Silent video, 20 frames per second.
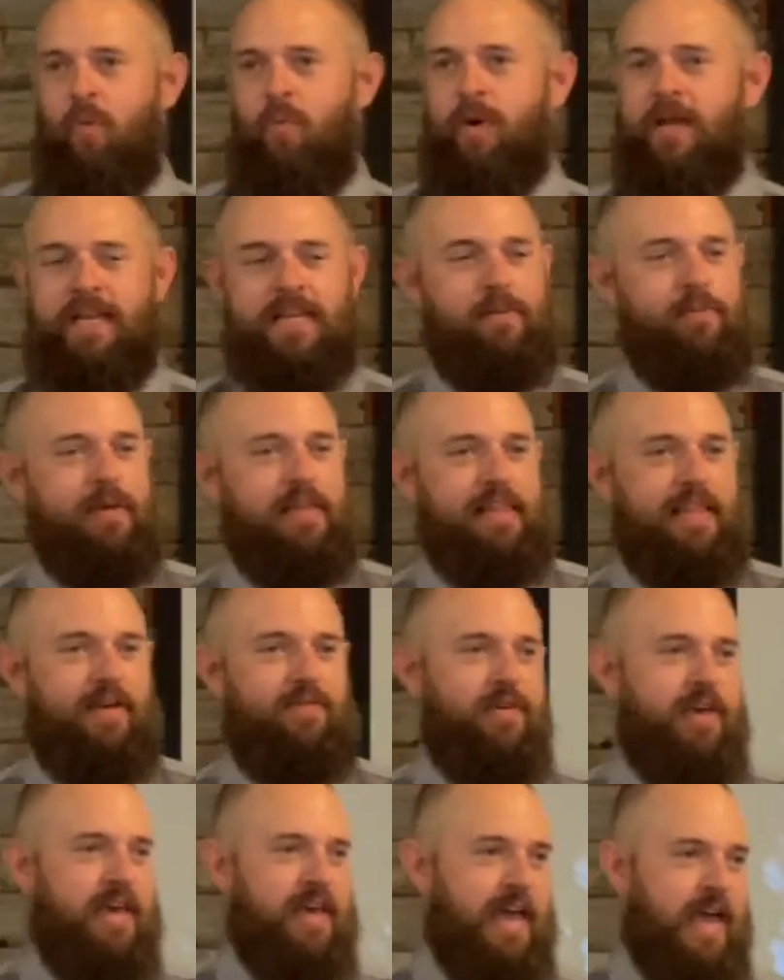we need to be
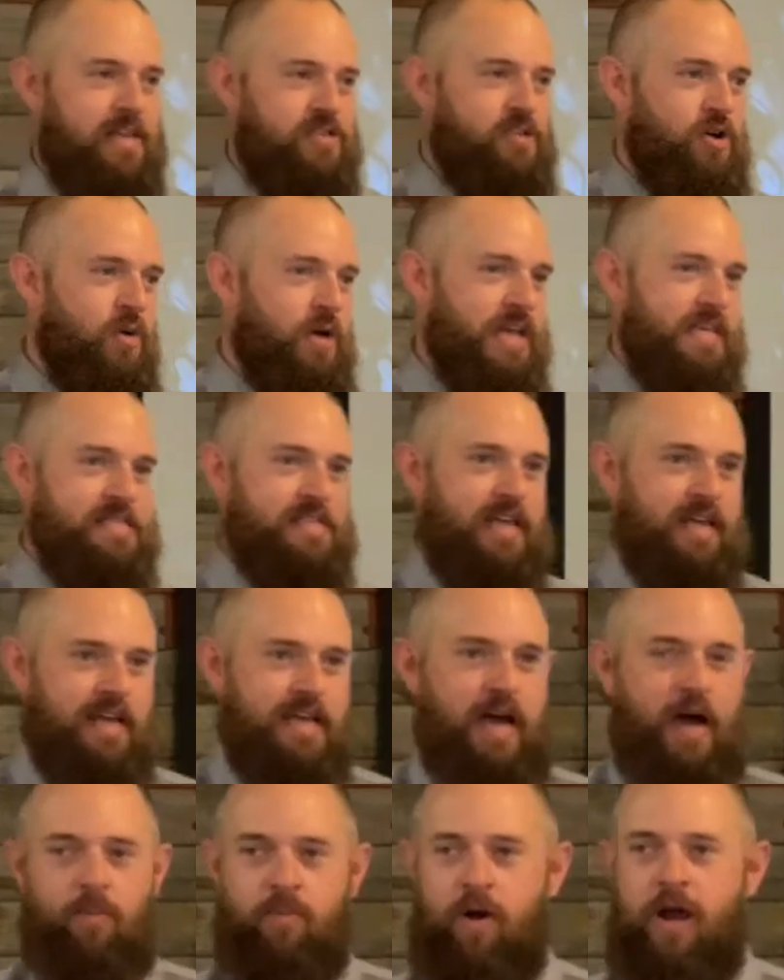living as though he's going to
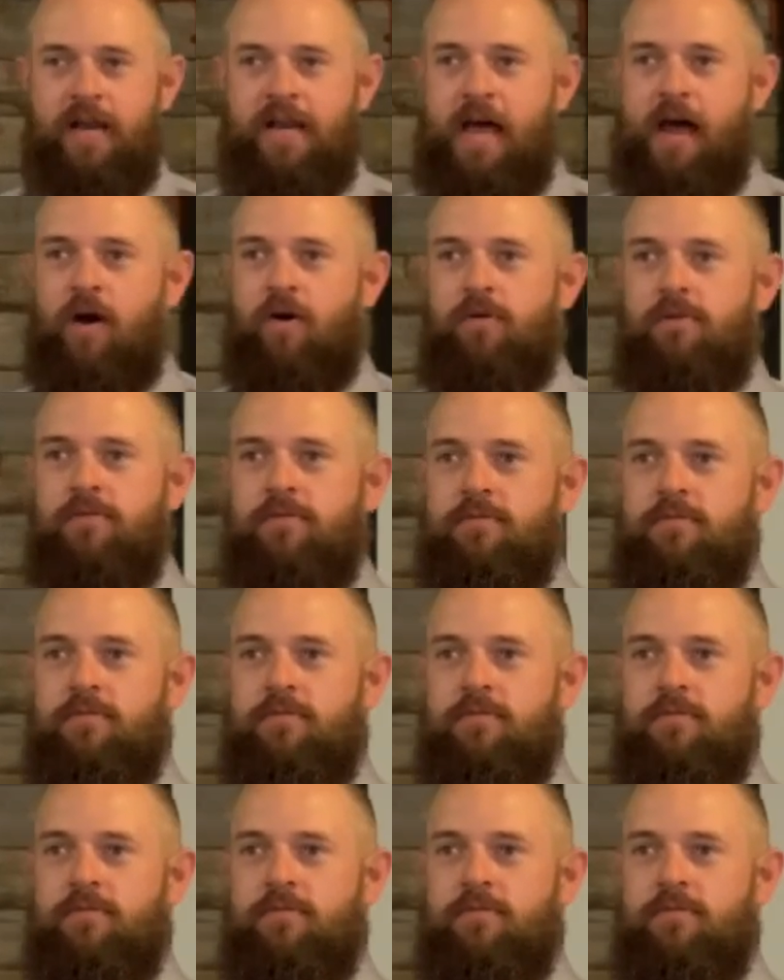come right now.